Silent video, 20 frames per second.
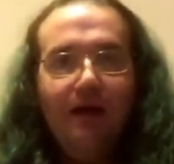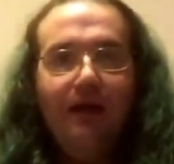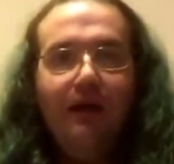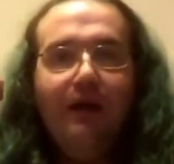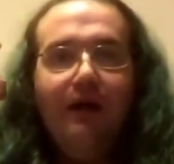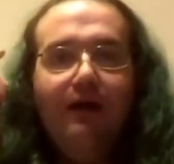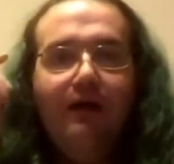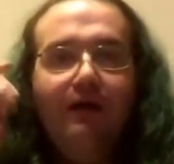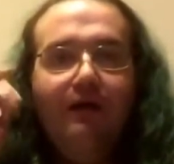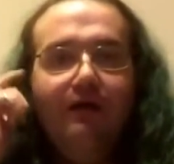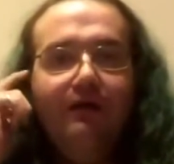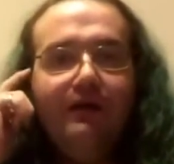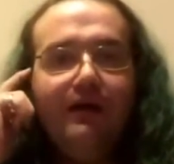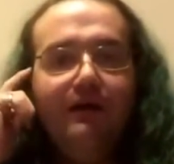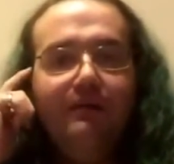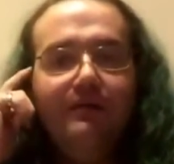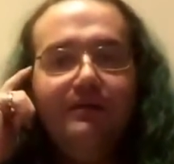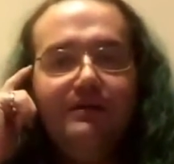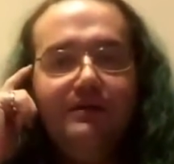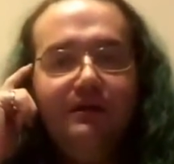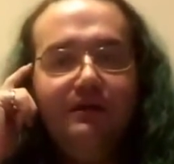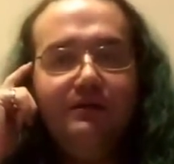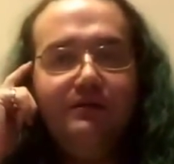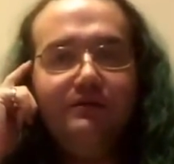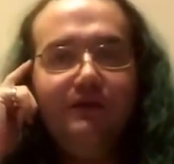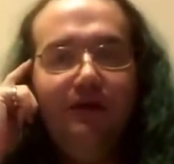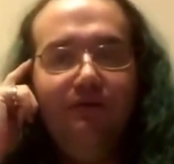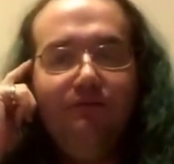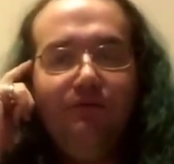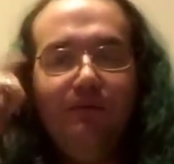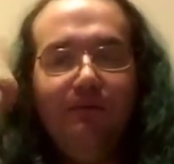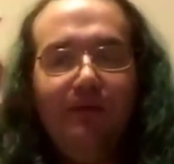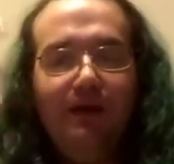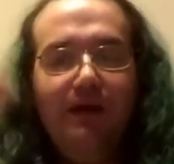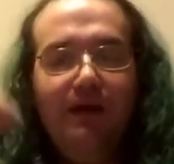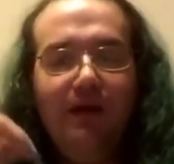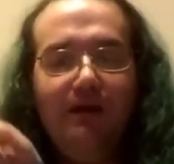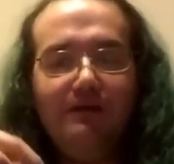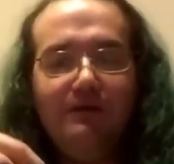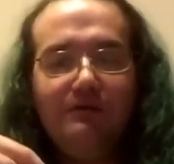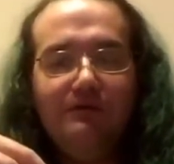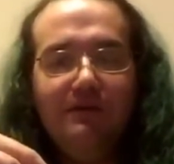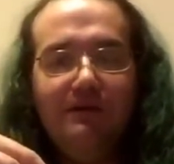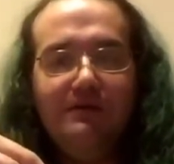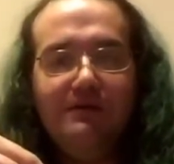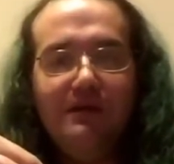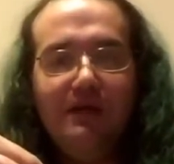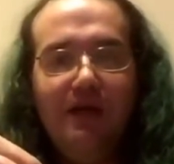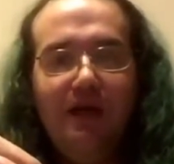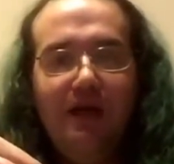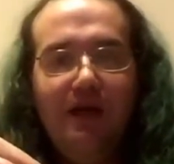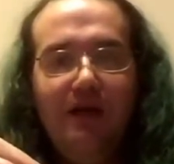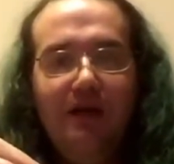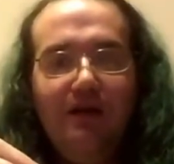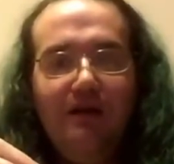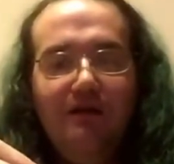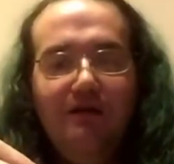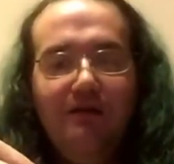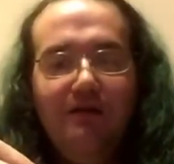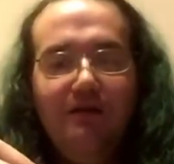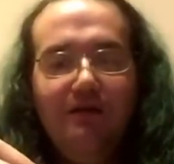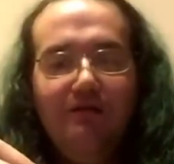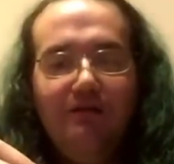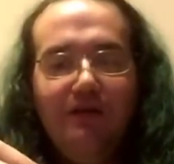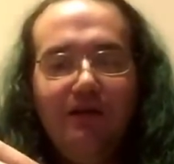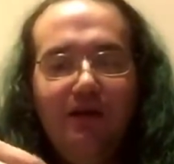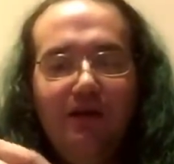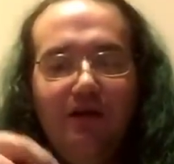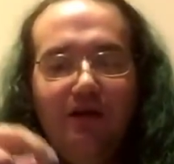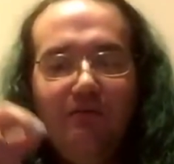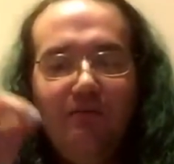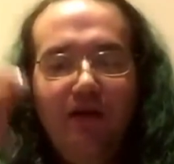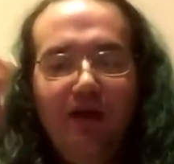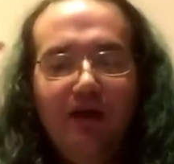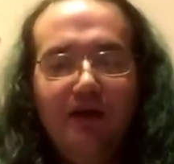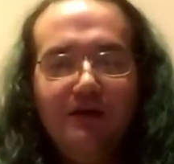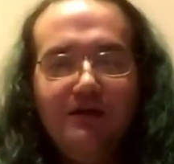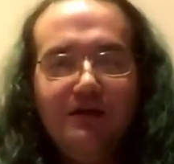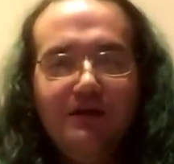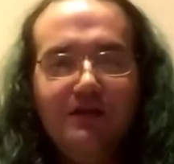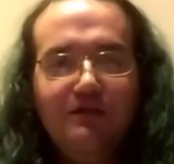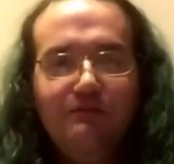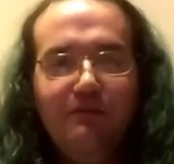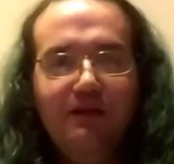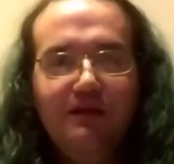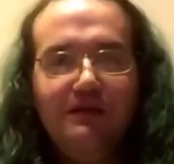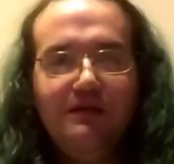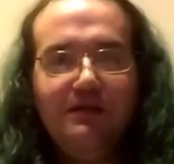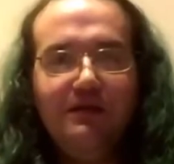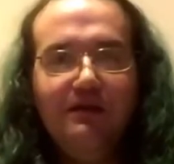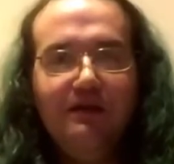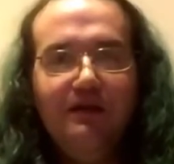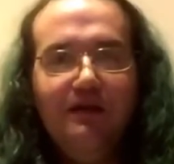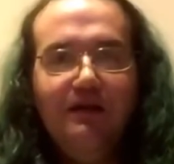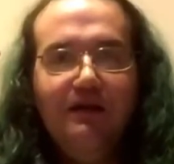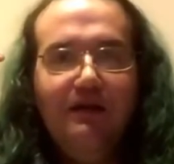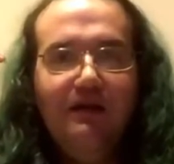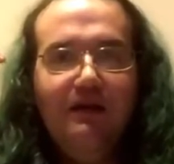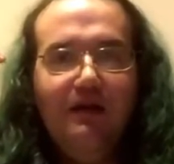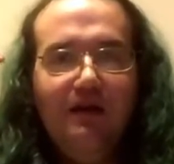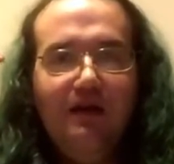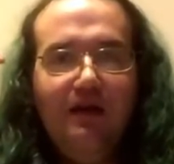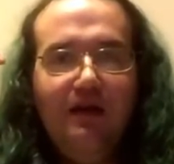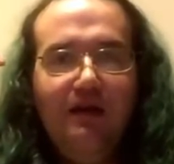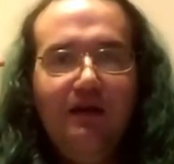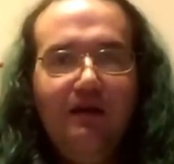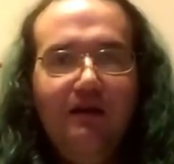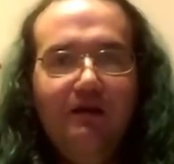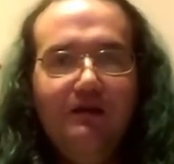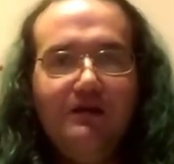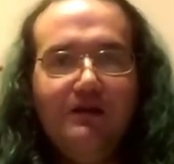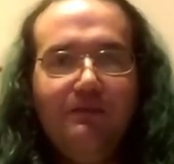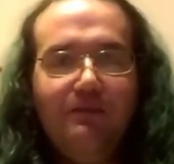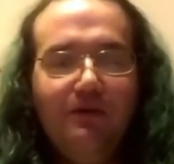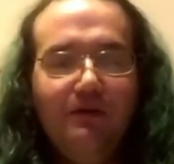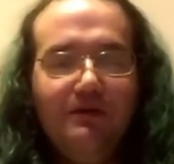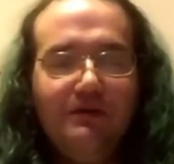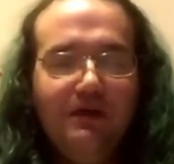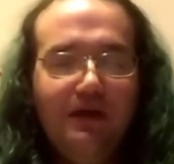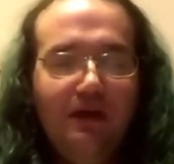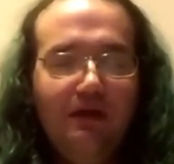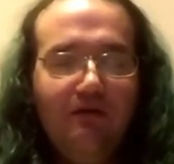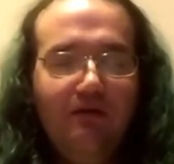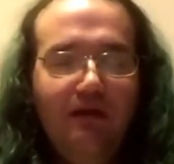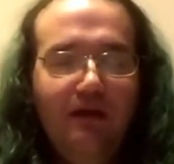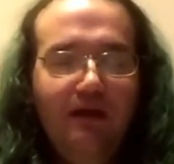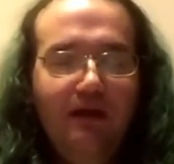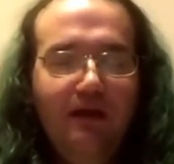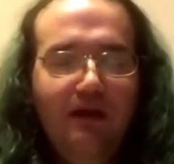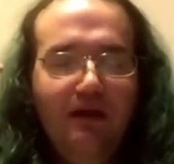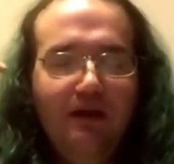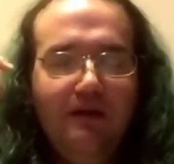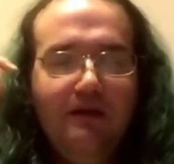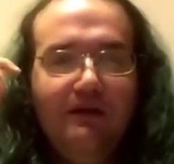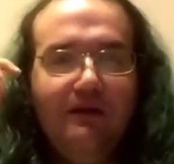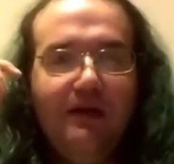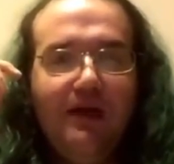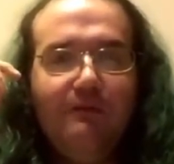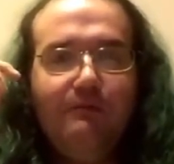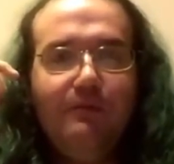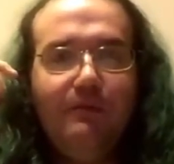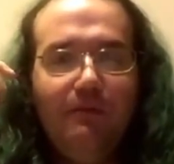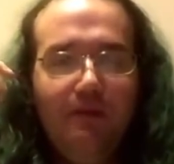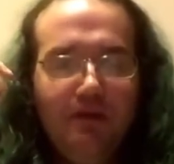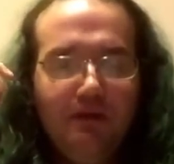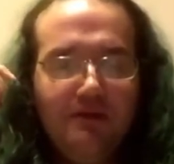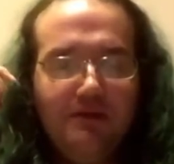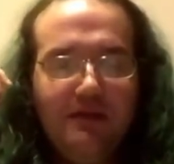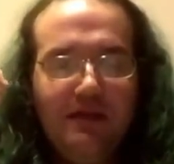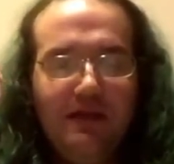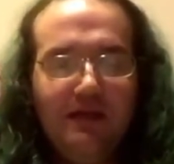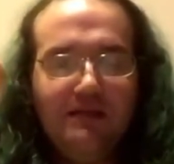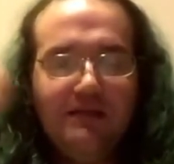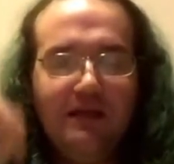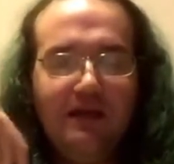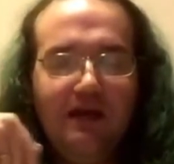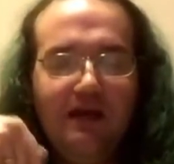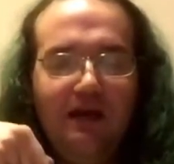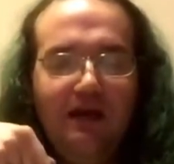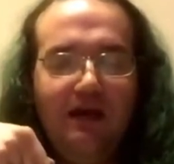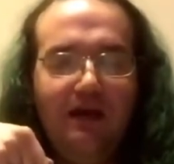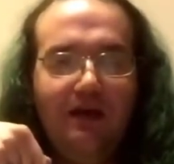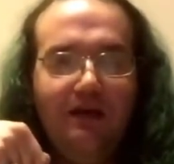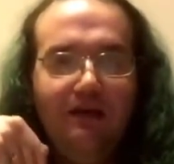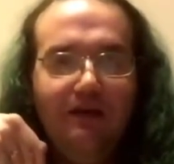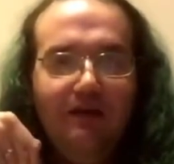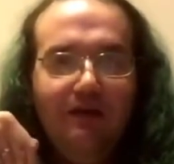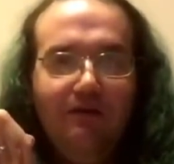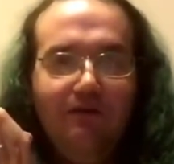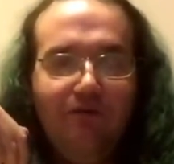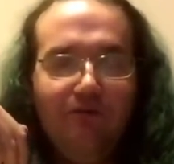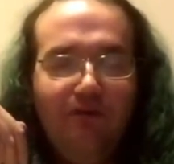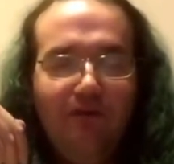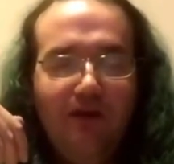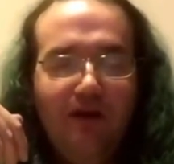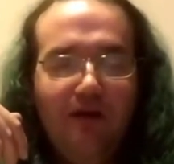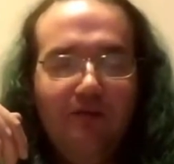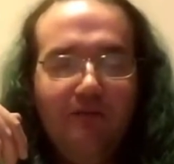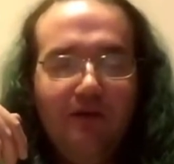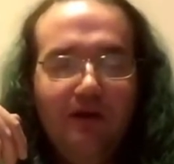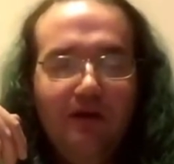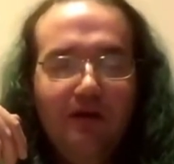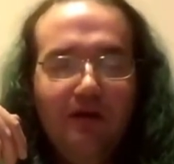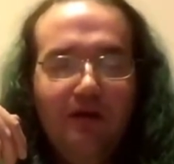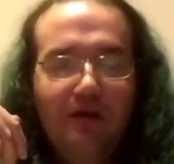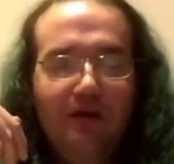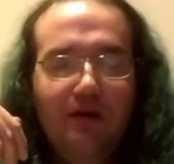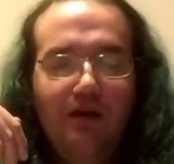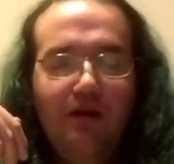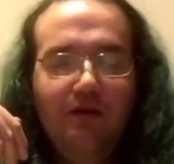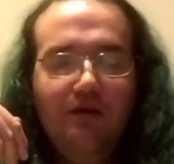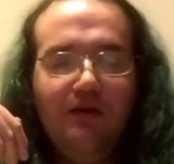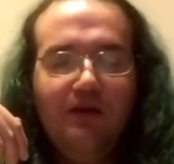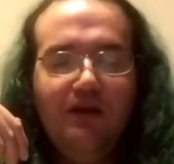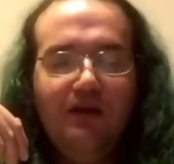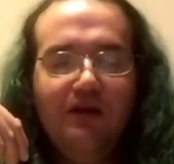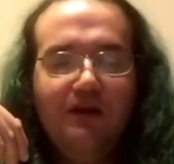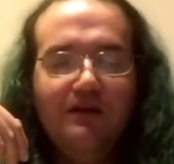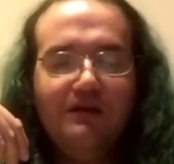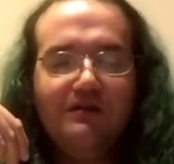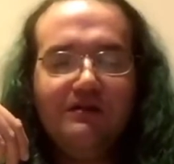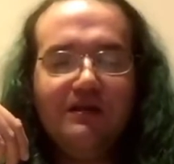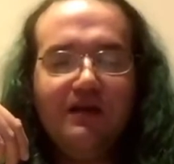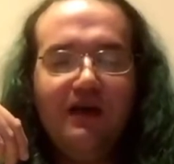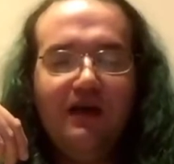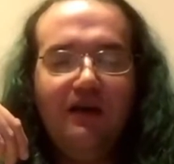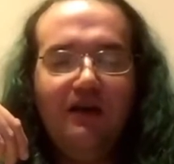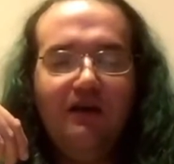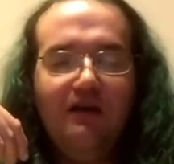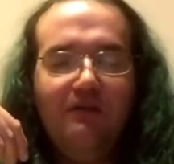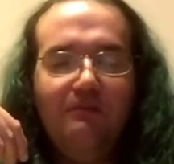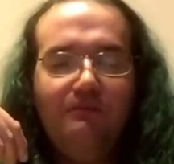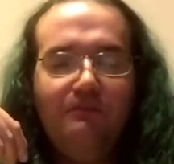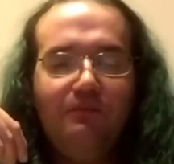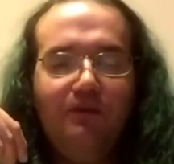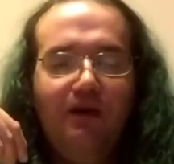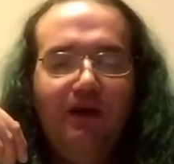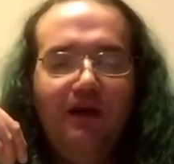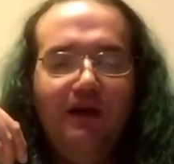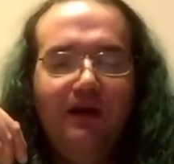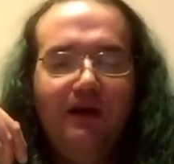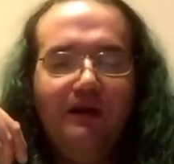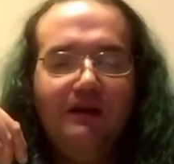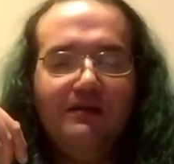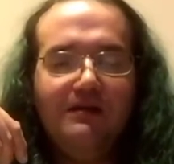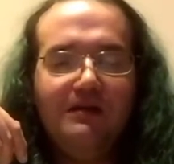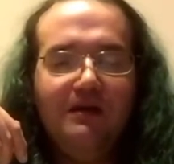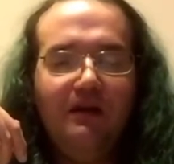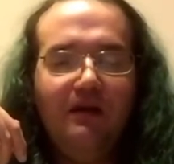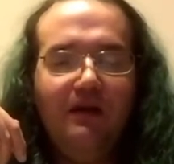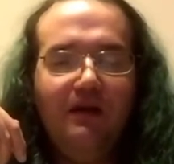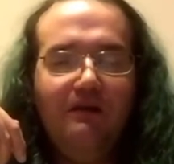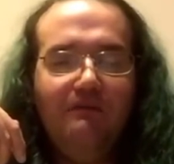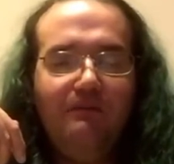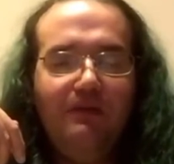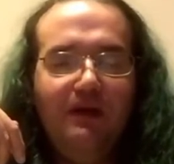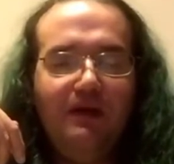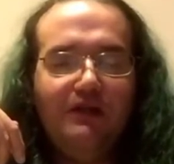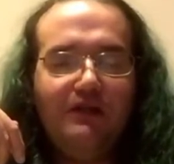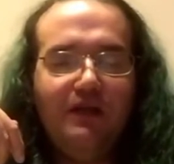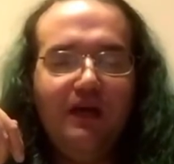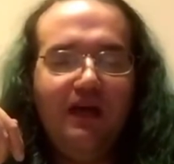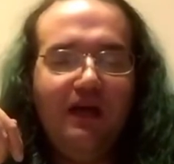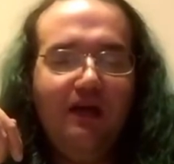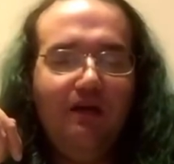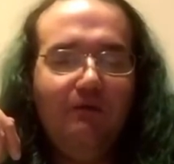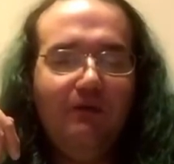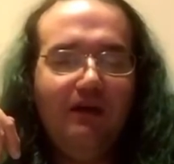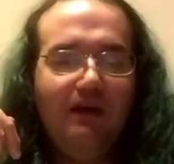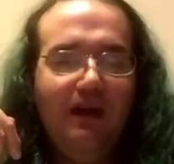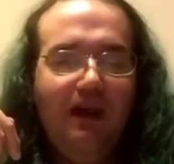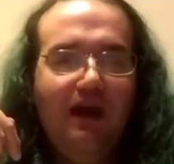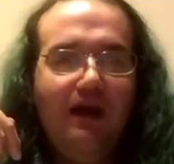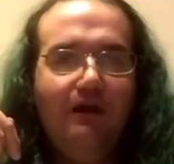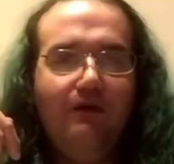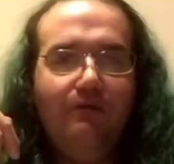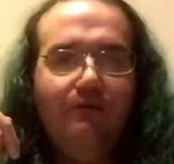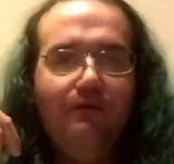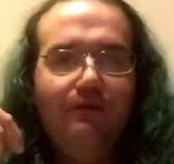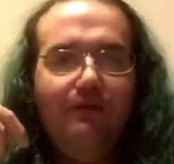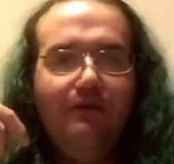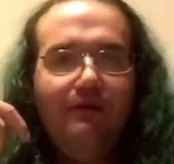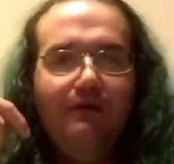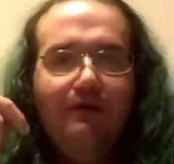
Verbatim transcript: Hello, coming to you straight from my house once again. The look mic adjustment. Here's a birthday greeting. Happy birthday, Ty, from Luke, Tyler, Brian, Dylan, and BJ with love.